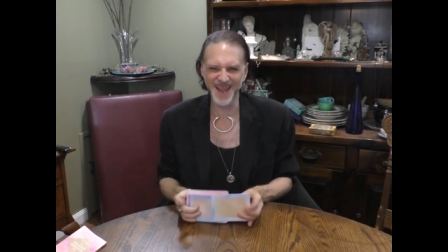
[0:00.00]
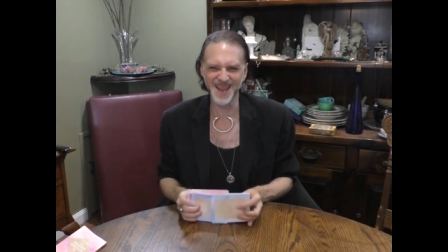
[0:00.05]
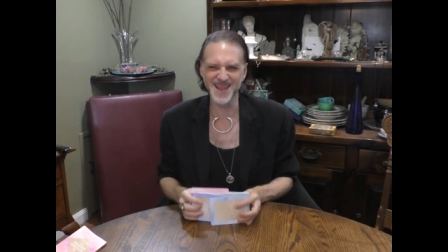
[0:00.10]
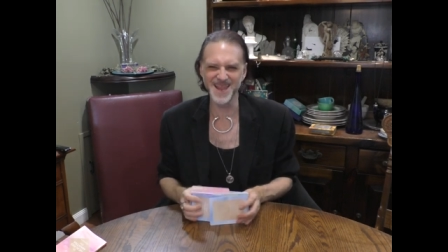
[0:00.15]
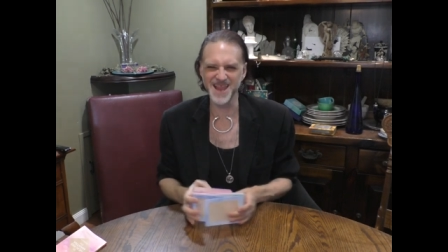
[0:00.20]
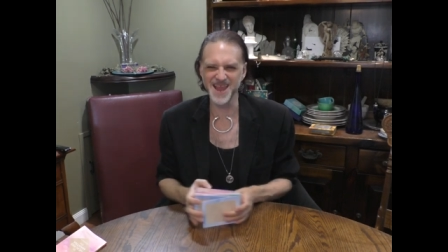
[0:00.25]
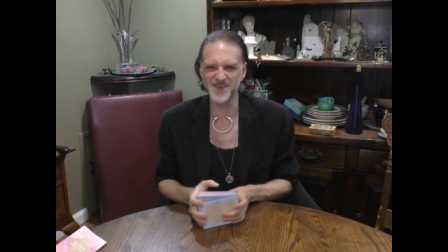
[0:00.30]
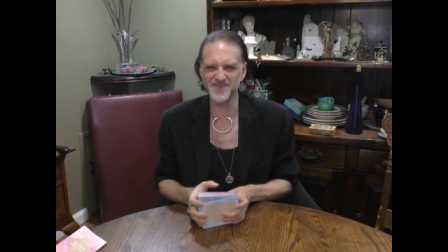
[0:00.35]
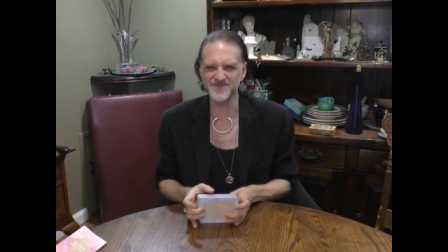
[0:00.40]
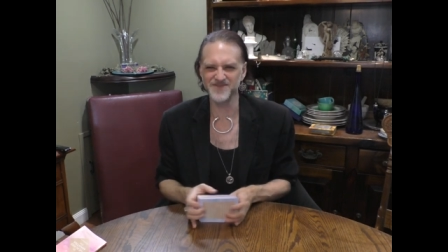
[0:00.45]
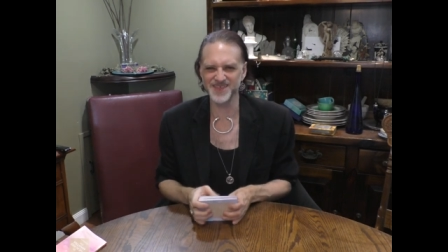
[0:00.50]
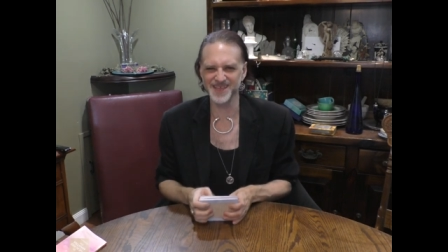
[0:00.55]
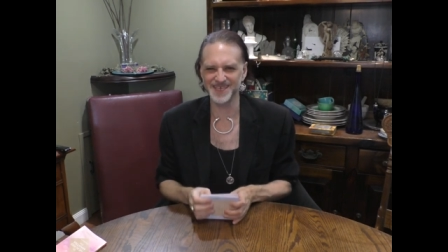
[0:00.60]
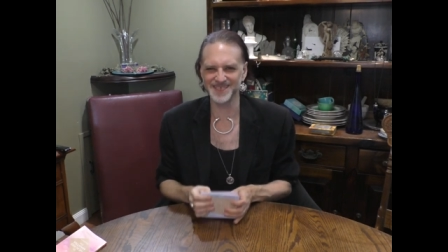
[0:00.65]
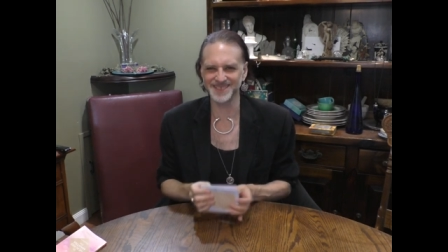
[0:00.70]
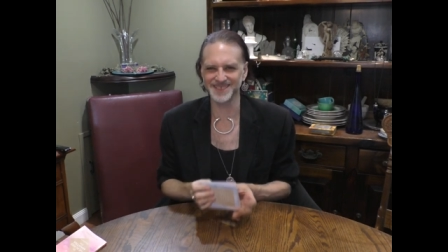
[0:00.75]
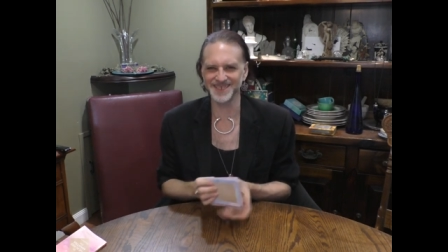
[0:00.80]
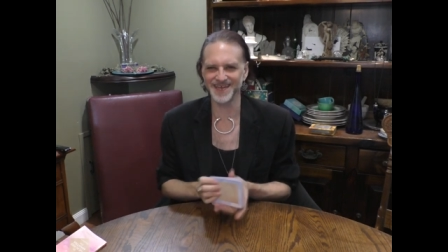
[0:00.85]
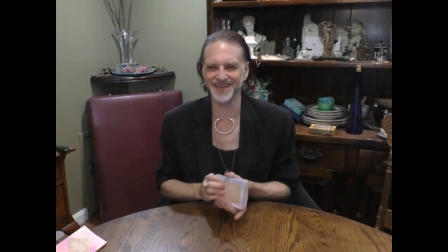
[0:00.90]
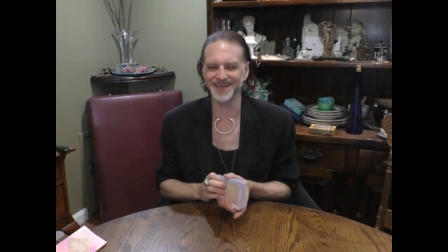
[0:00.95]
I love
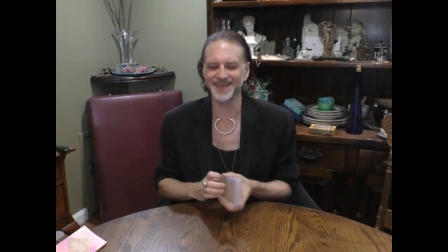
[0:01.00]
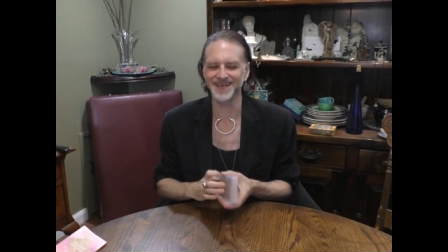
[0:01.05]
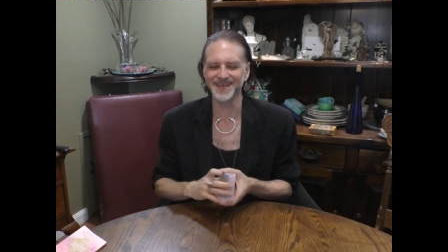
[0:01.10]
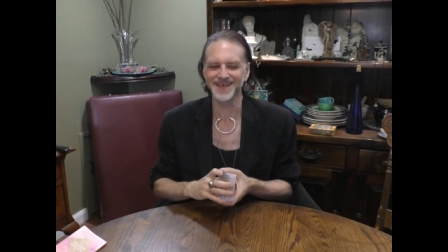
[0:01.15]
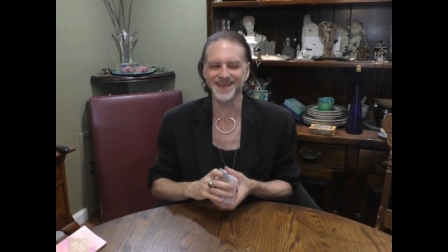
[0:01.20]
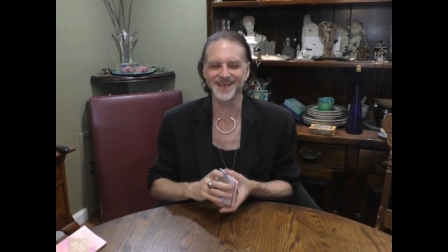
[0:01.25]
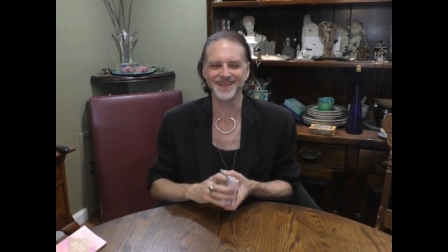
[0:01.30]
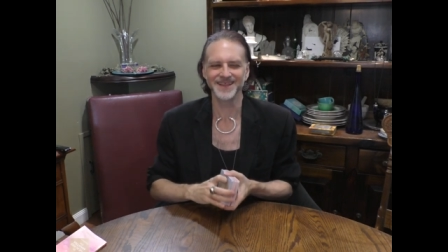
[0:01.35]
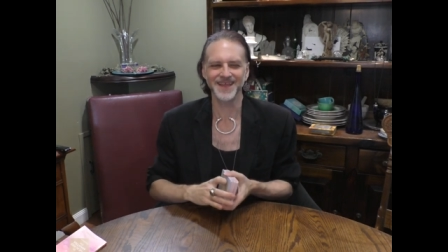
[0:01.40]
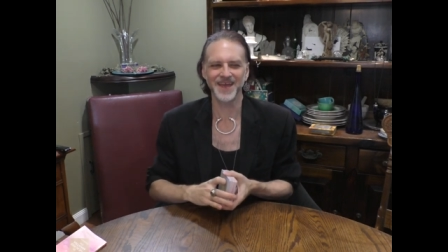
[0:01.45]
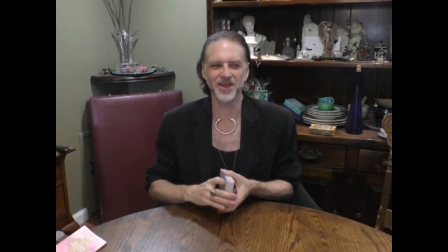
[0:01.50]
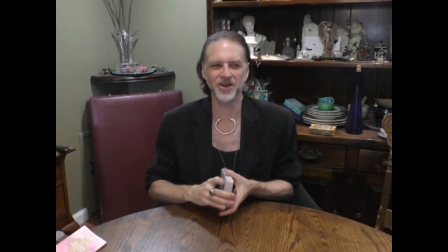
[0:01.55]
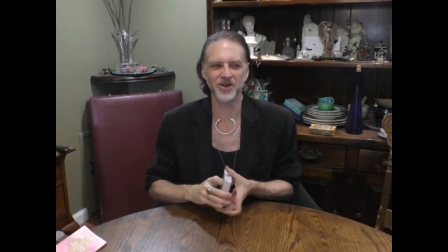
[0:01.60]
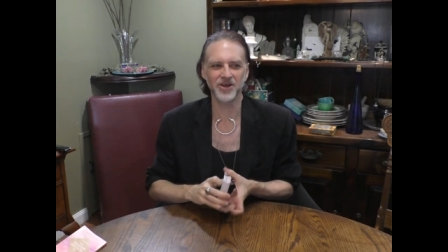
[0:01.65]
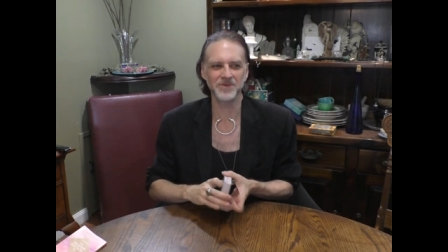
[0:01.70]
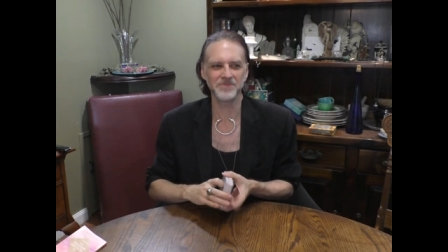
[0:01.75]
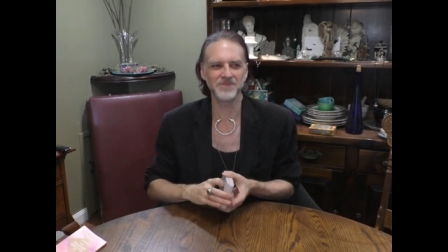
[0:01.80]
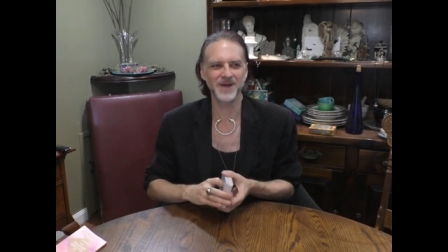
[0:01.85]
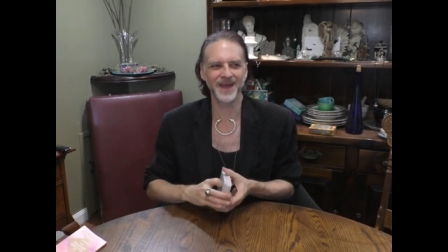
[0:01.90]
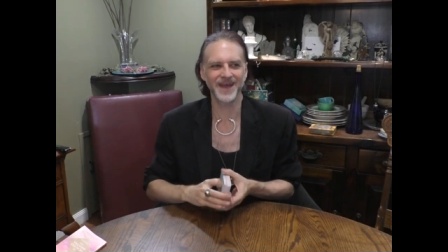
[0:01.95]
this deck. They
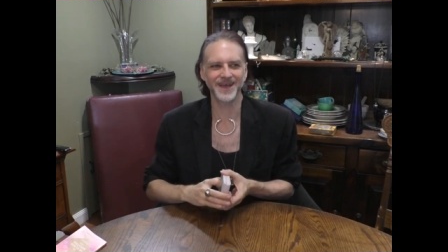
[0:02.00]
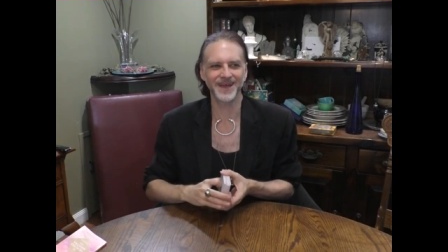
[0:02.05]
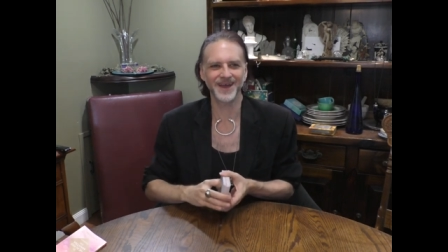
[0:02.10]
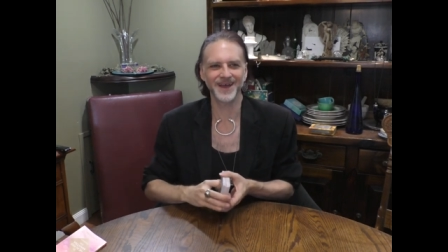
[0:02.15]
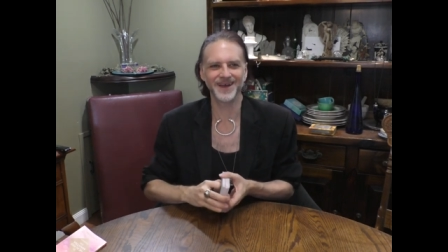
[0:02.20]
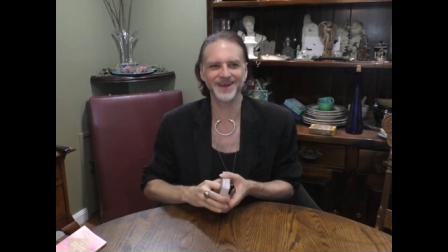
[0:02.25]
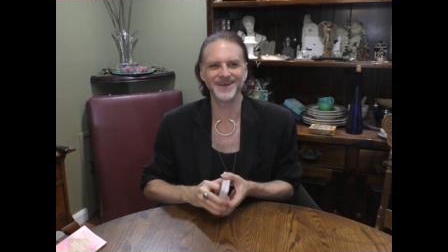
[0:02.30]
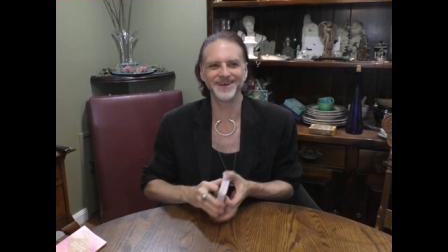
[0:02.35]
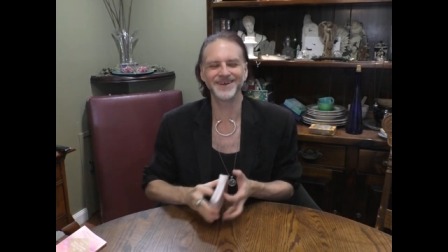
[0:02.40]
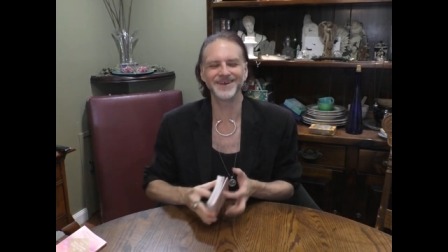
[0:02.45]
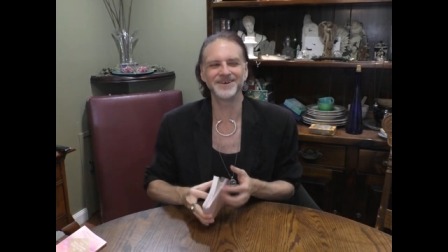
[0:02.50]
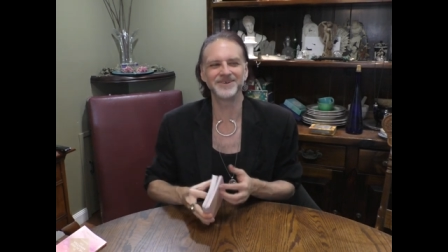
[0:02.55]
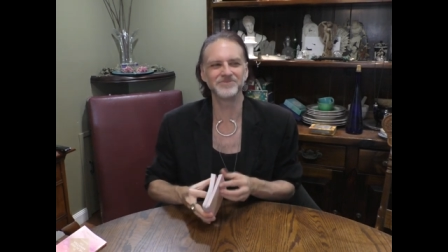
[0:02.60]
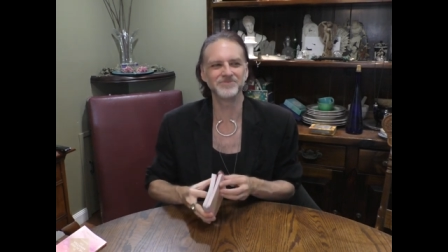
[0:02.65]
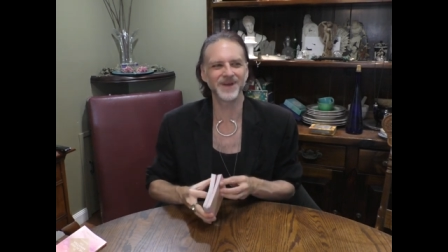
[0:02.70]
are my uh,